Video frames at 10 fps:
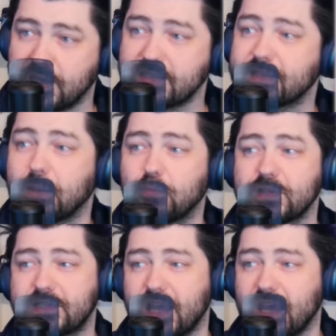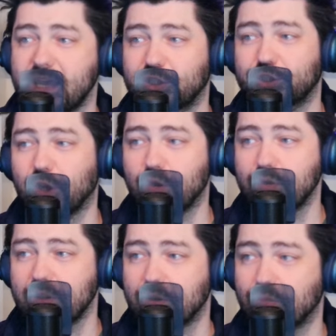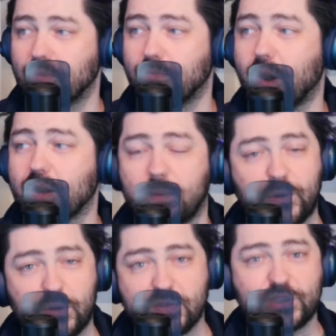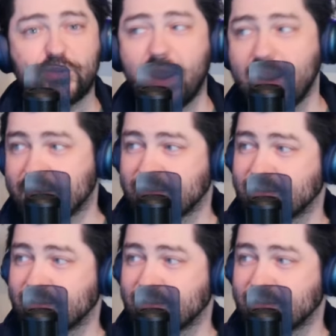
some would say he showed remarkable restraint,